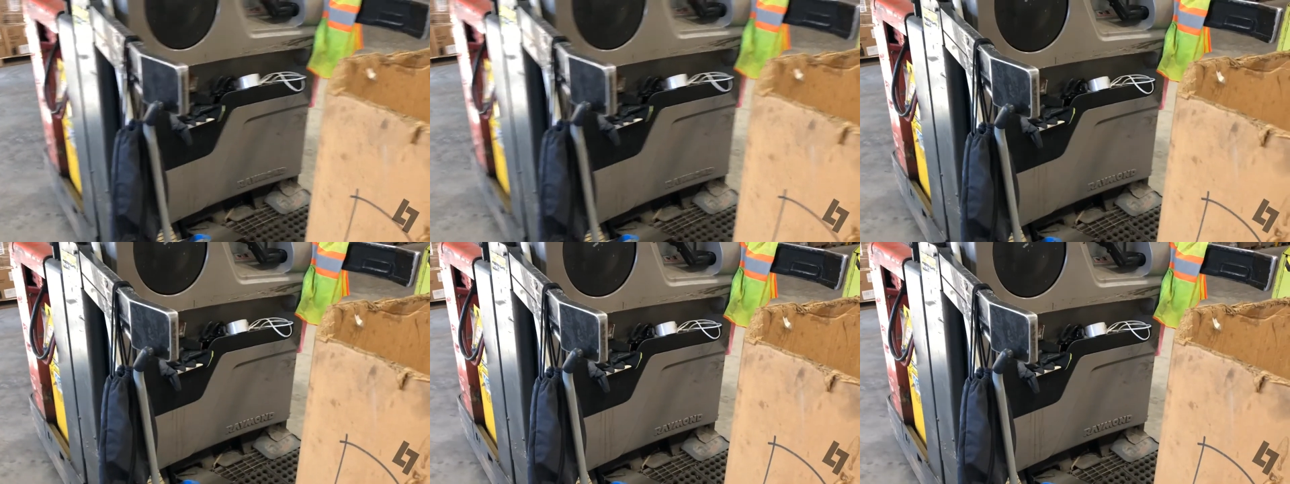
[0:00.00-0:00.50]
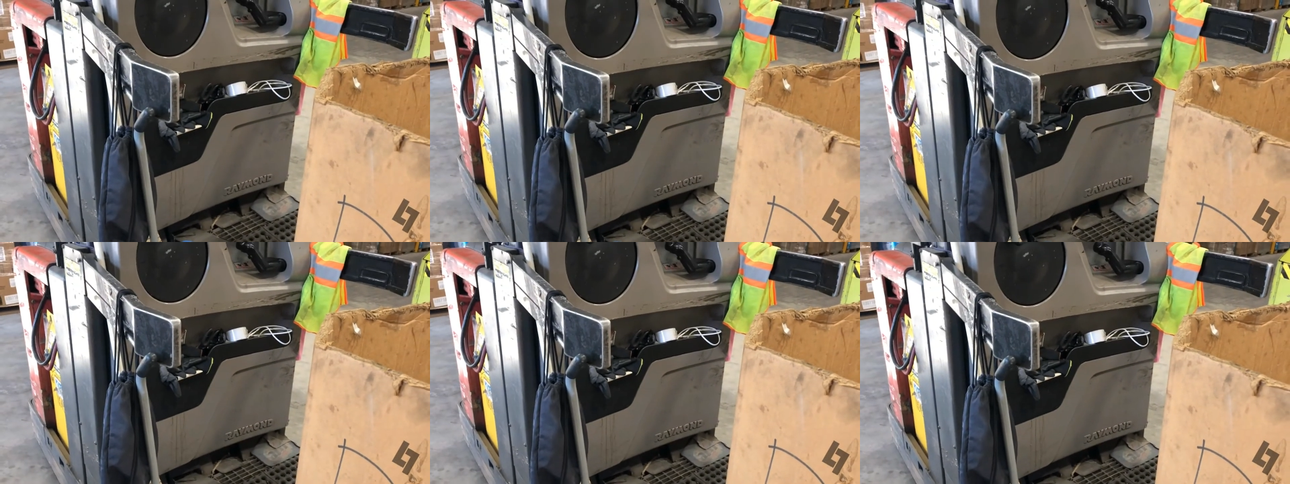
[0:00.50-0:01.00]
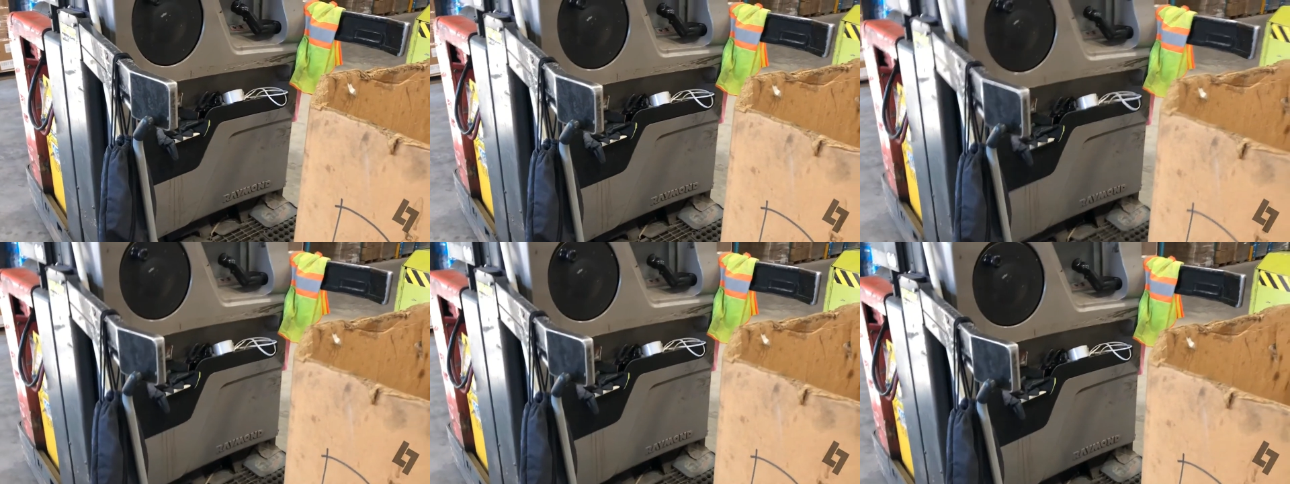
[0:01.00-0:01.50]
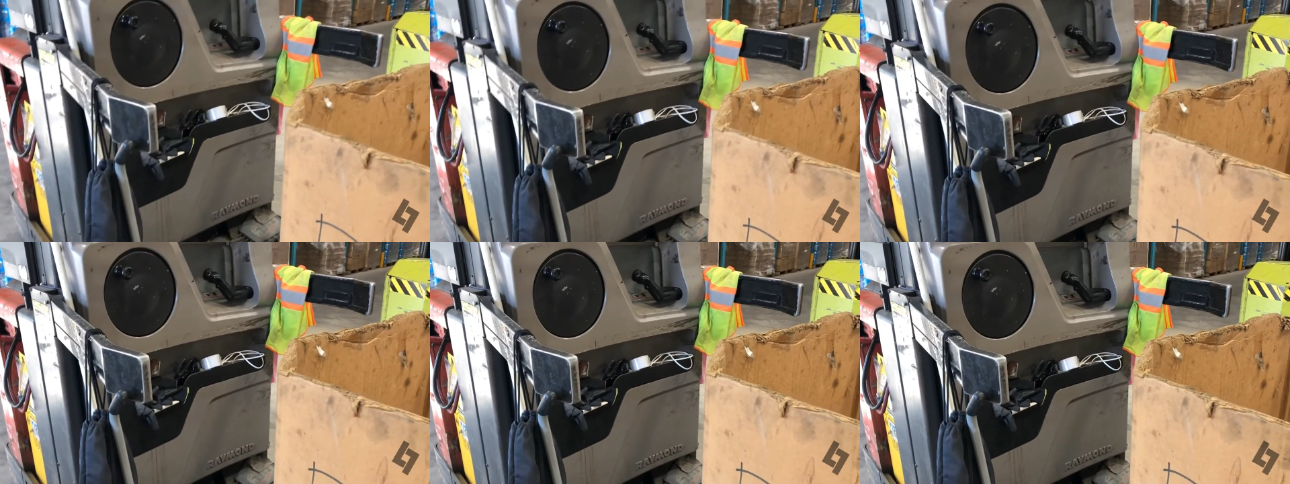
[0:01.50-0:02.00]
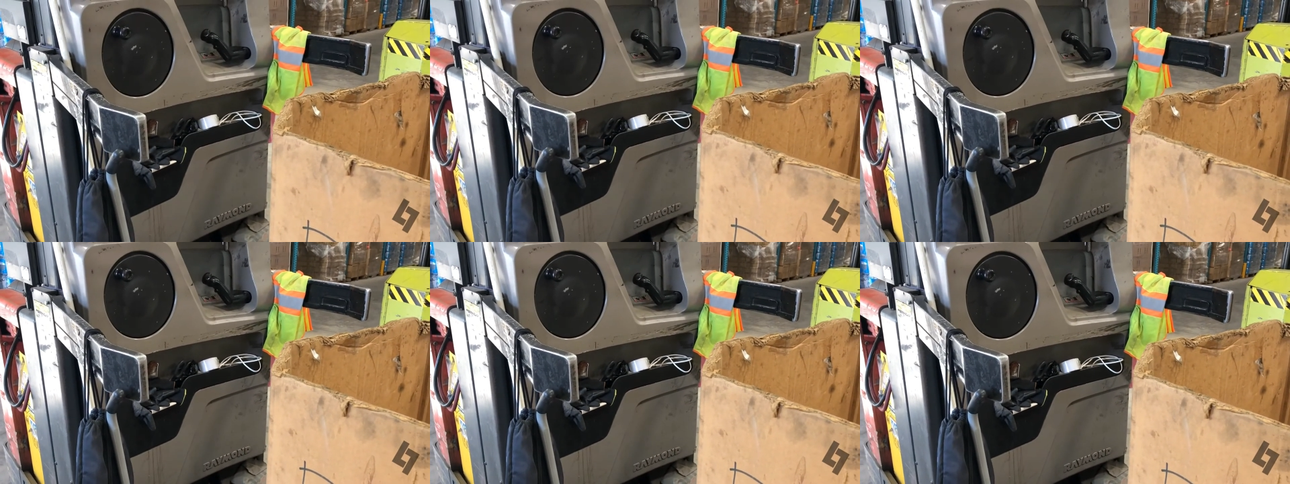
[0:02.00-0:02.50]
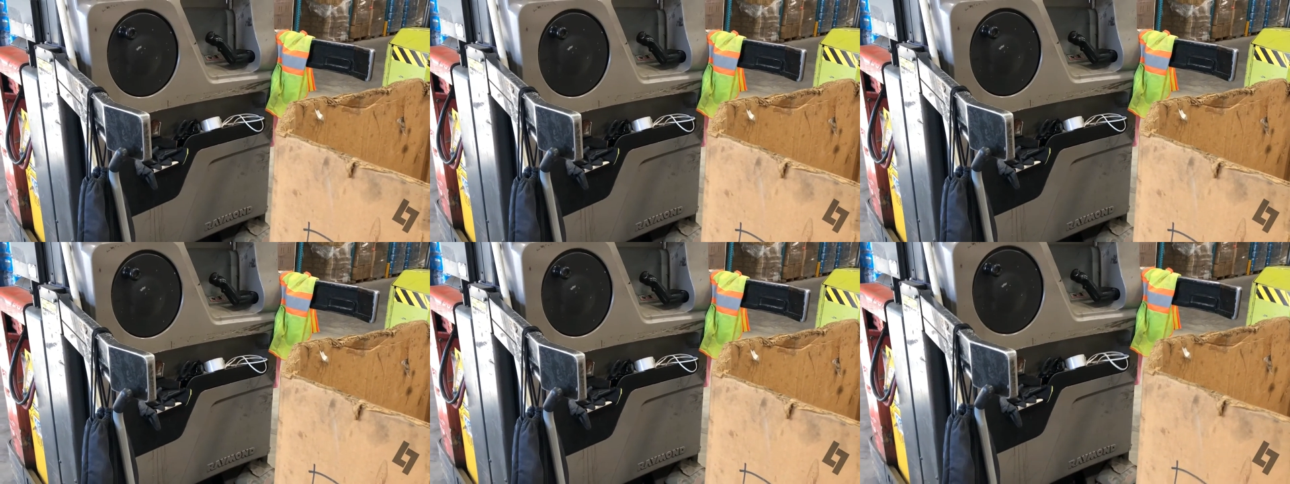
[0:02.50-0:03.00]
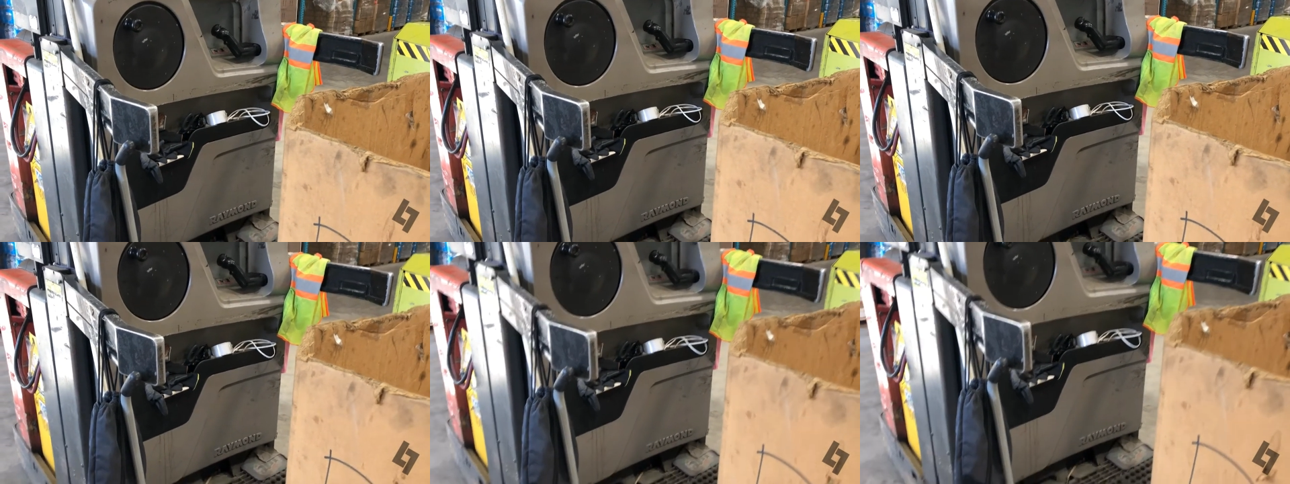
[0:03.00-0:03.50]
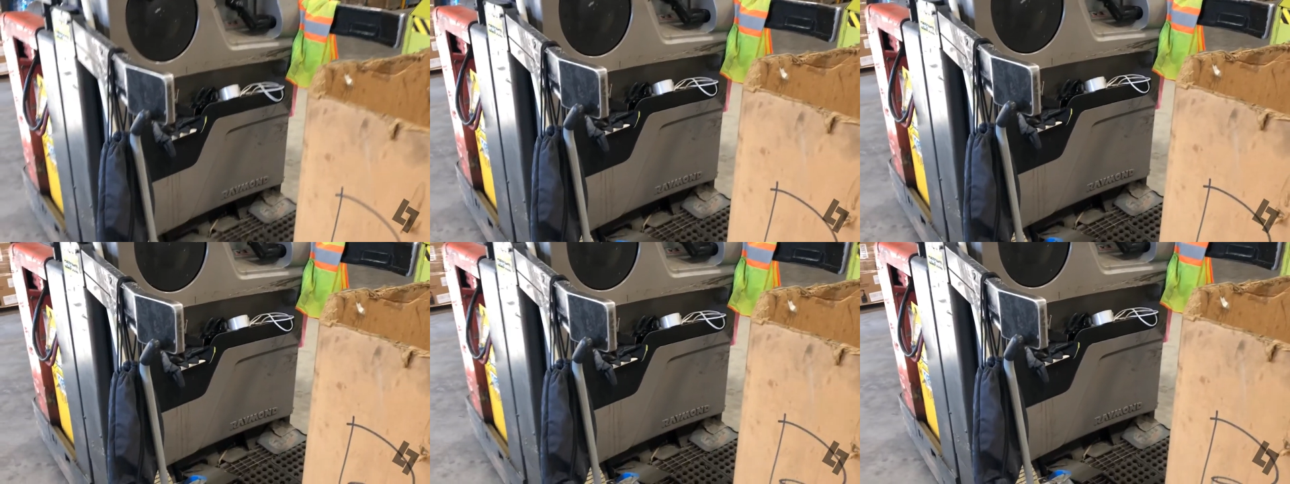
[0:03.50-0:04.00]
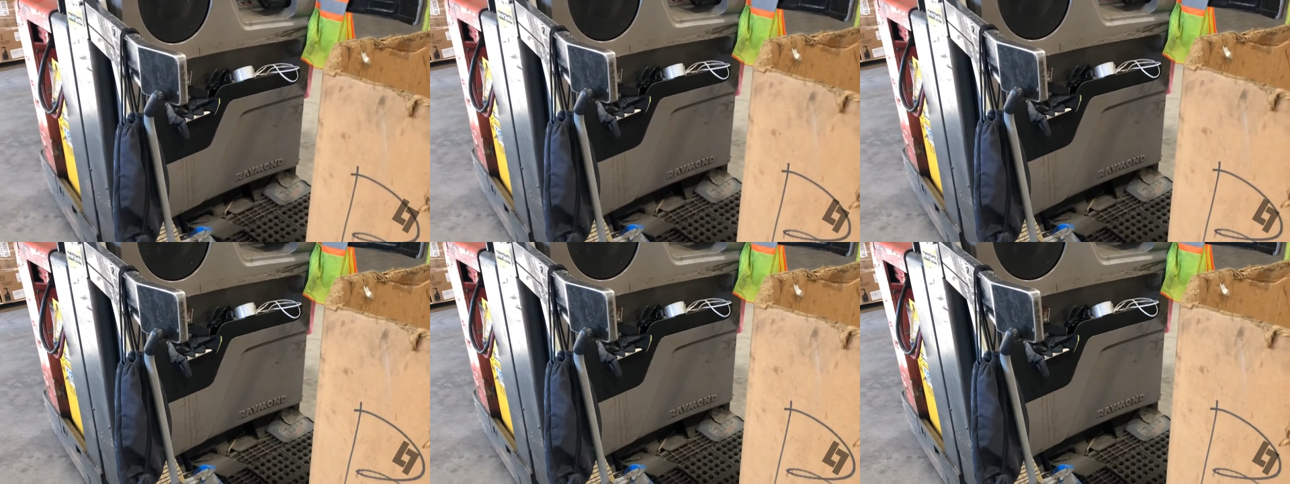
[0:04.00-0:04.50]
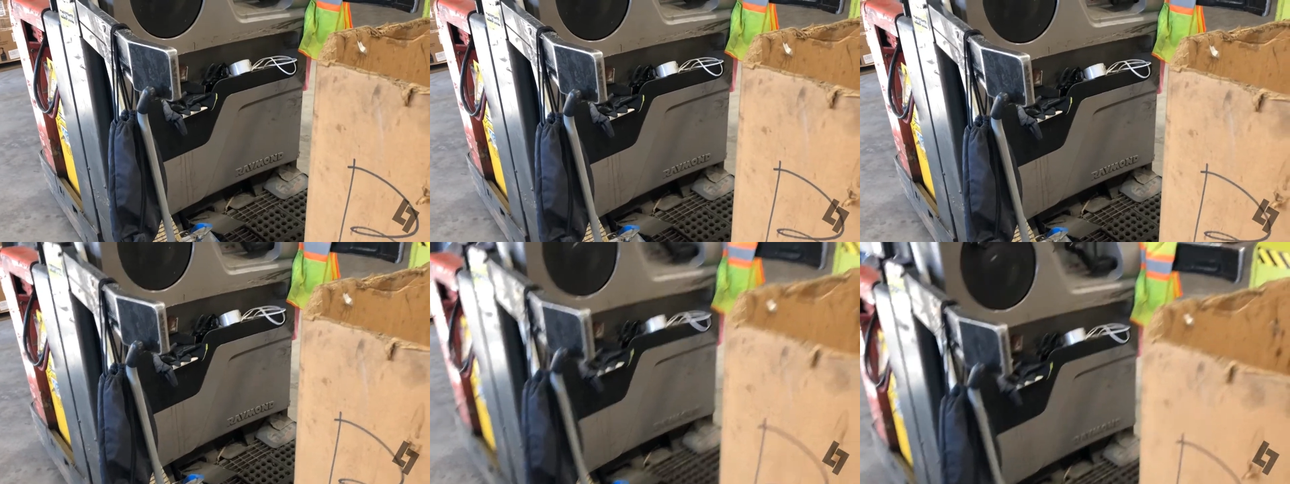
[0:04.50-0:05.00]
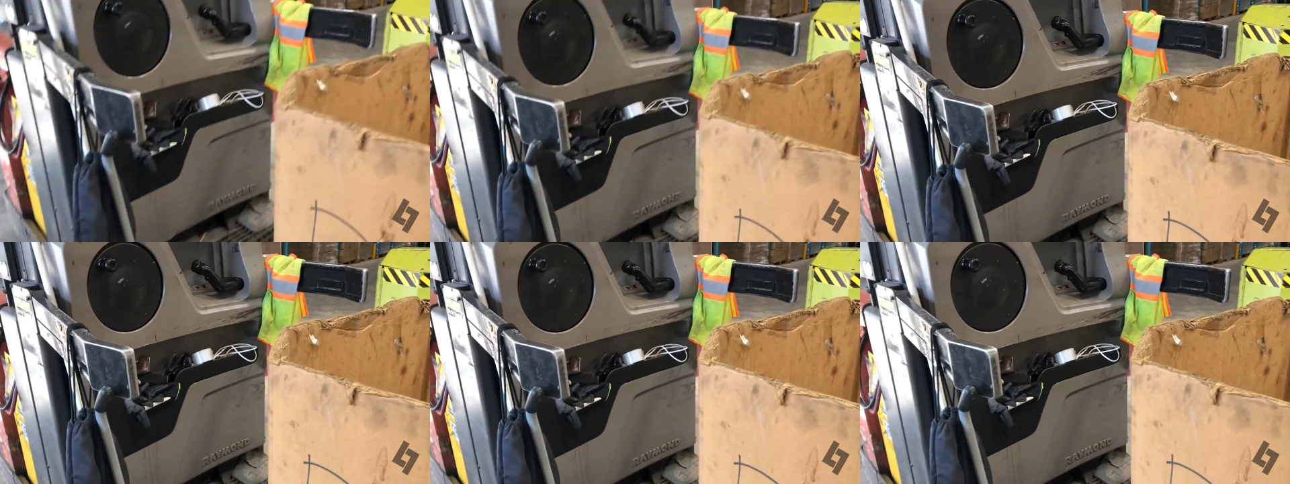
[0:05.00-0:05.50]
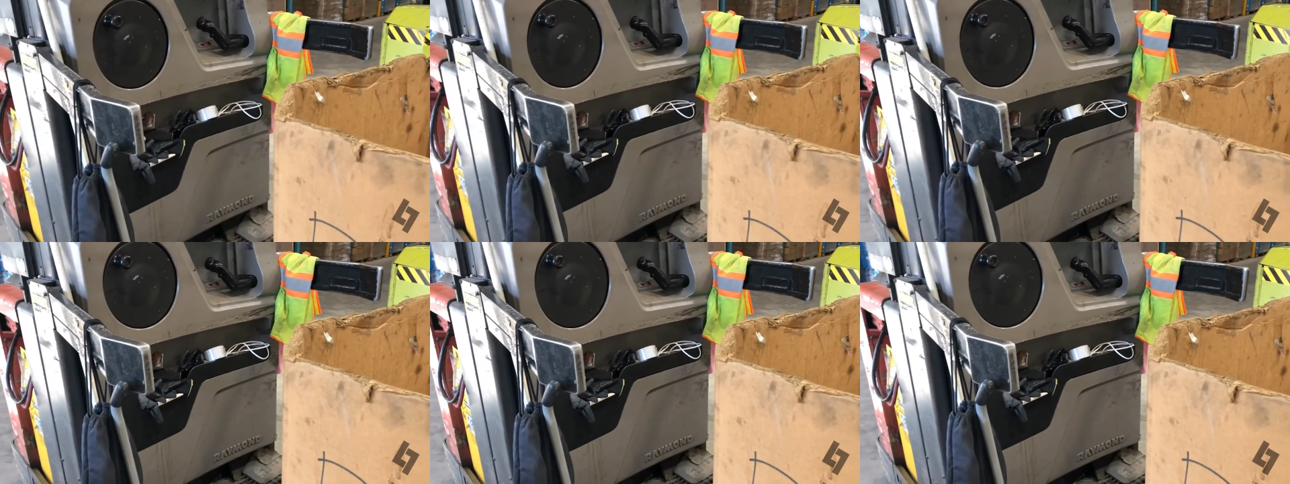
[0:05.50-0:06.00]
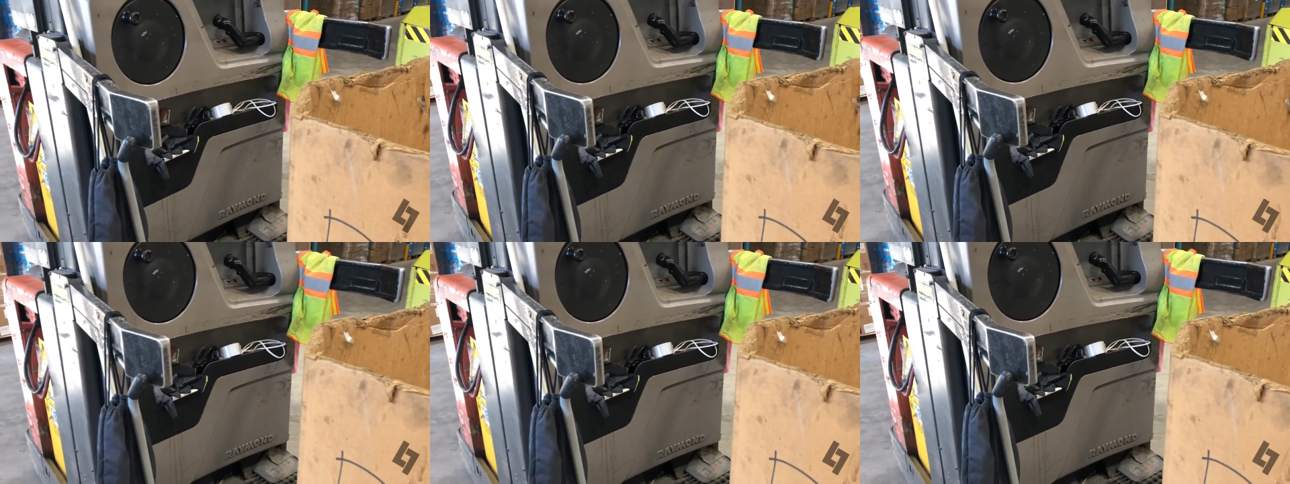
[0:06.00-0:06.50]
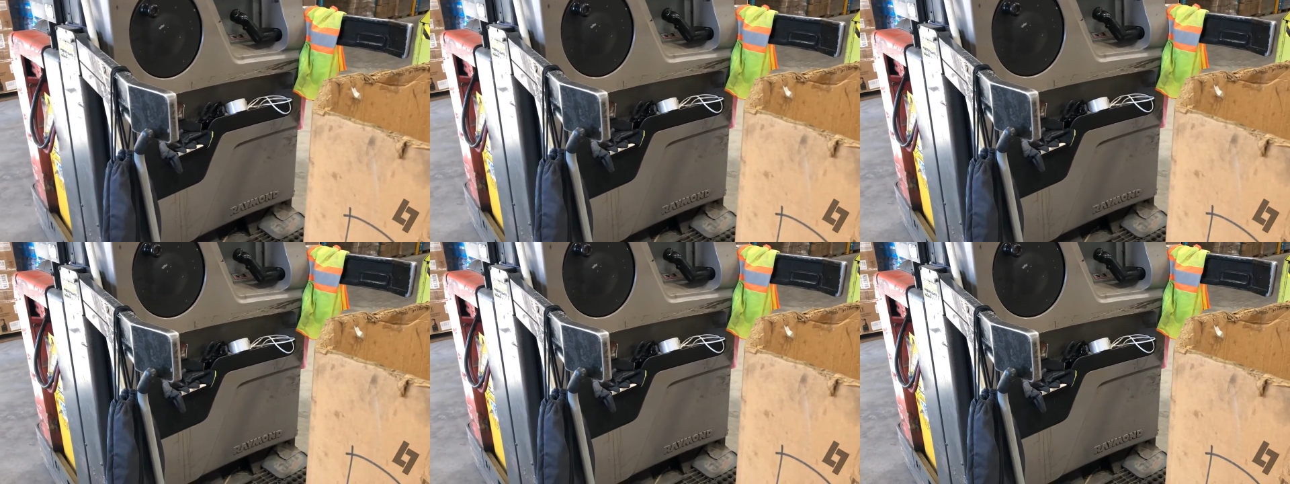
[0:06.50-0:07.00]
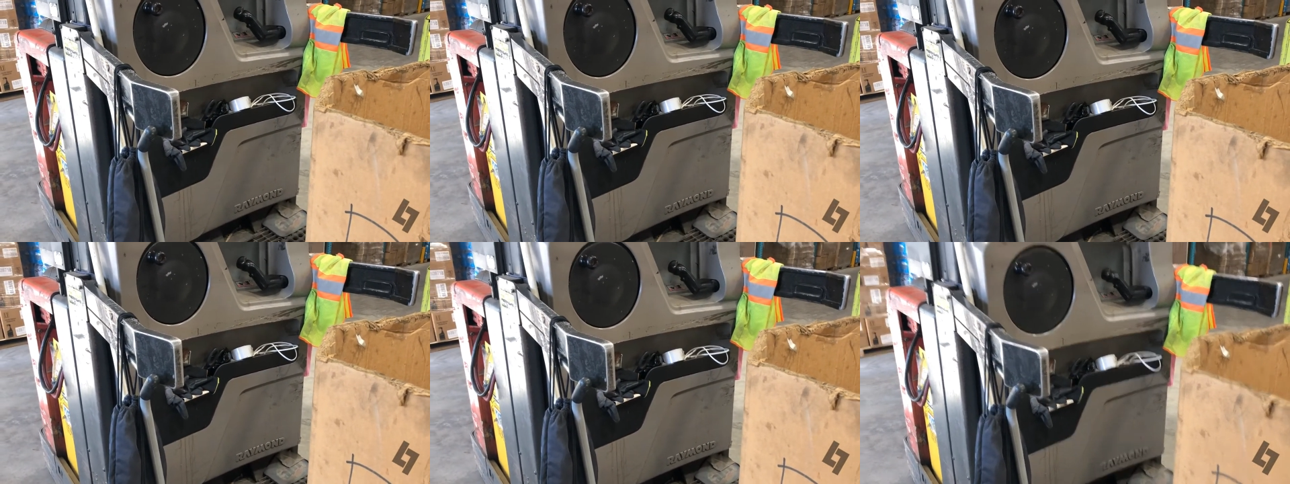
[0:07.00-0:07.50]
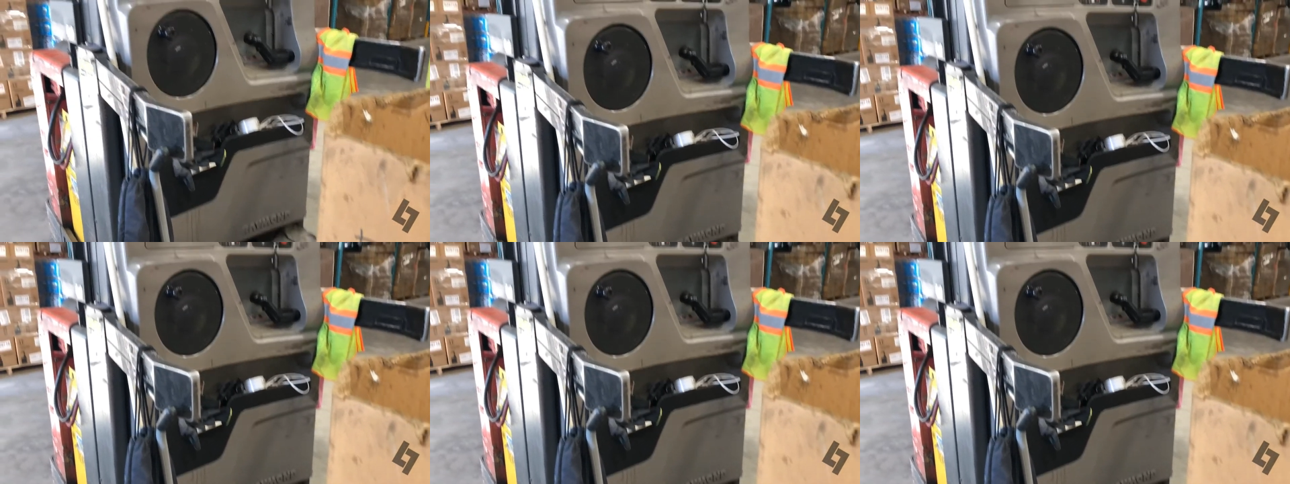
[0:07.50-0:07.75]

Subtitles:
Nobody's mouth can be seen.